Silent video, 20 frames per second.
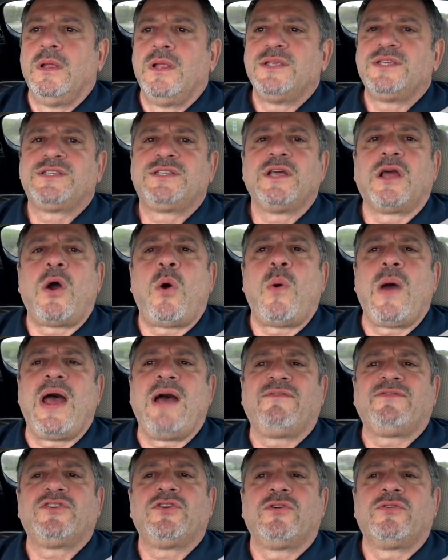it's to go
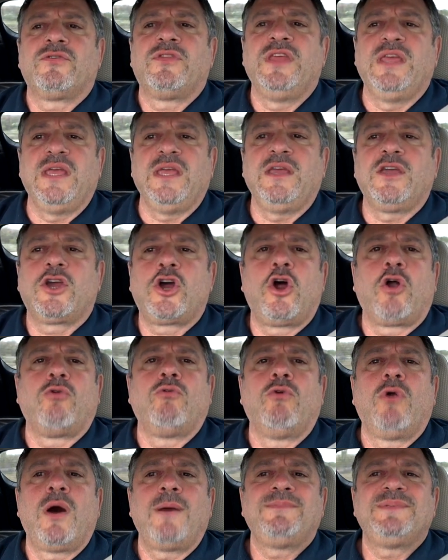after the
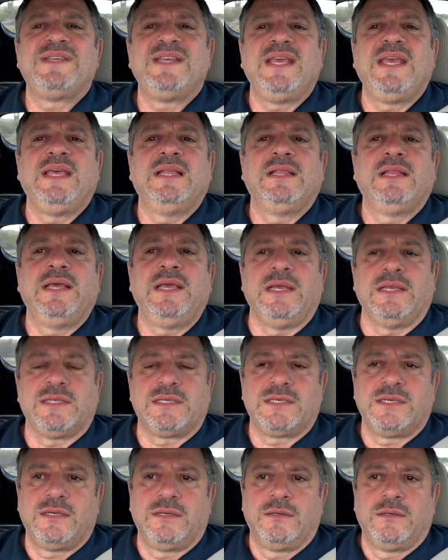corrupt
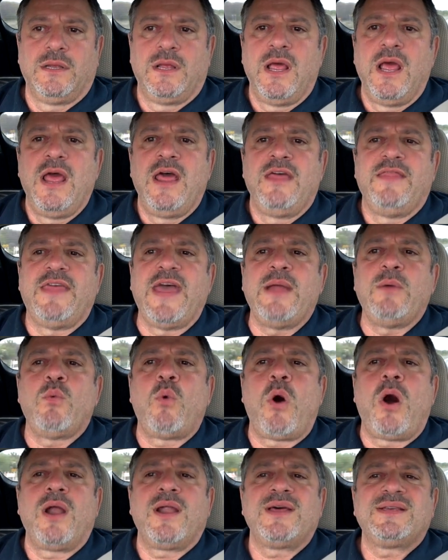elite. They
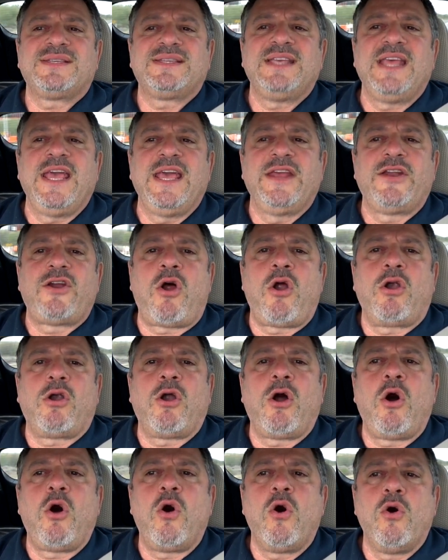want us in our
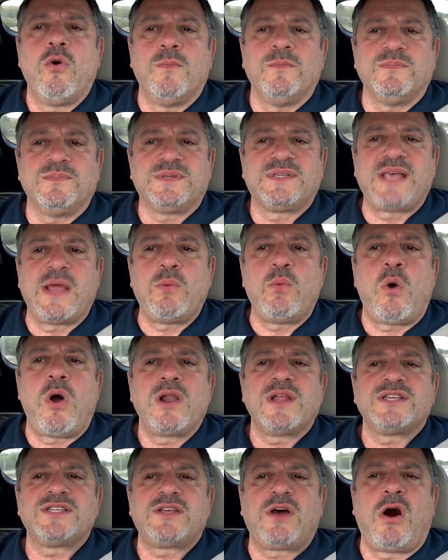homes. They want
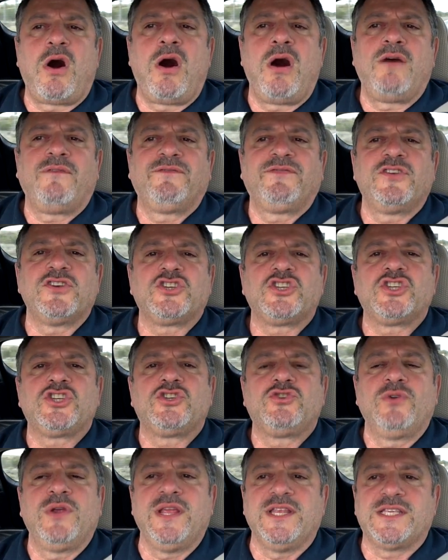us off the
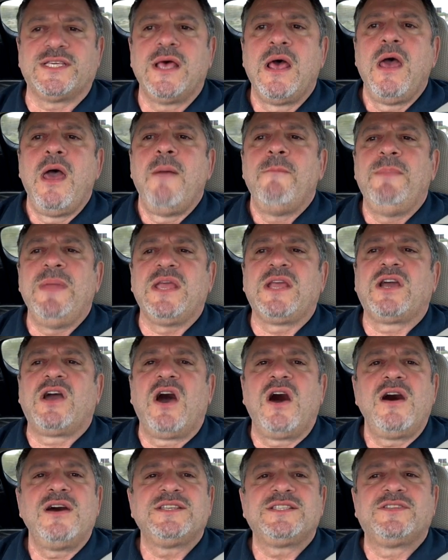streets
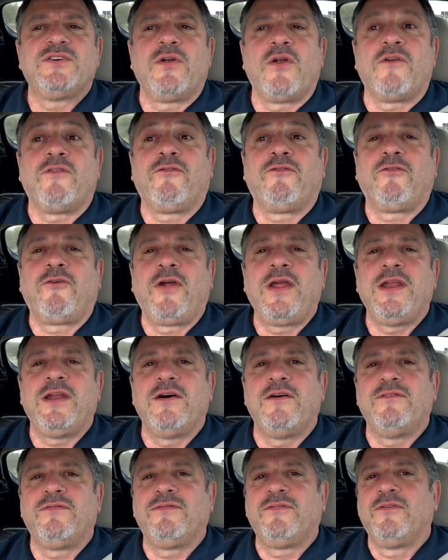because they're afraid
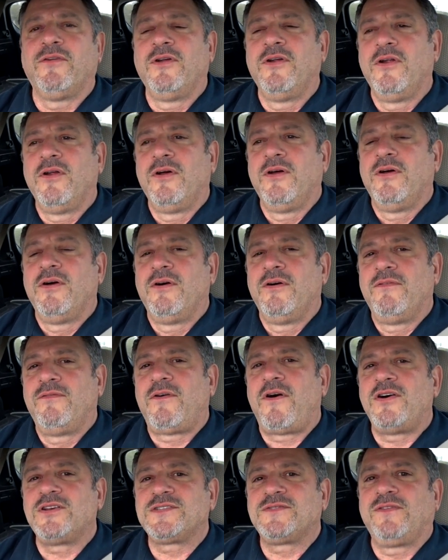of
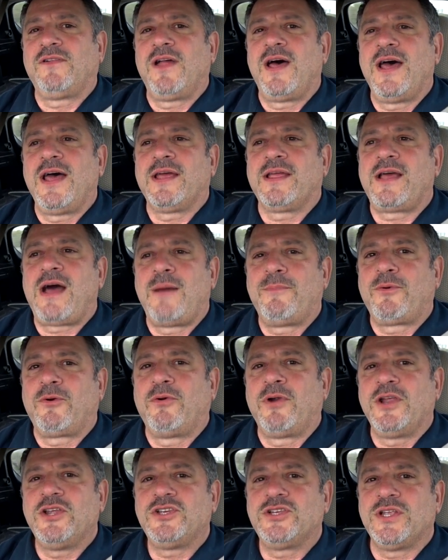false flag
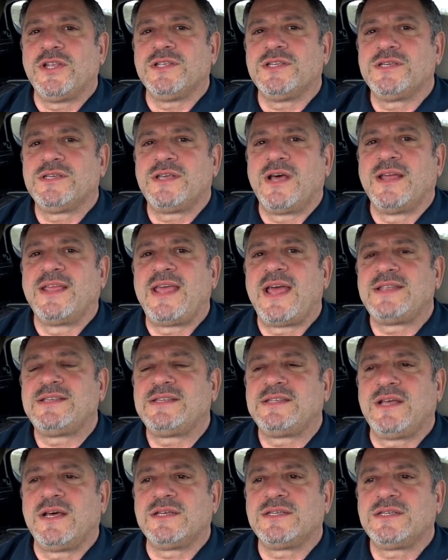operations
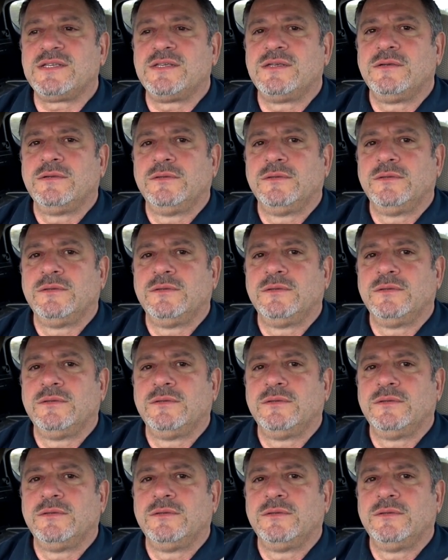against us.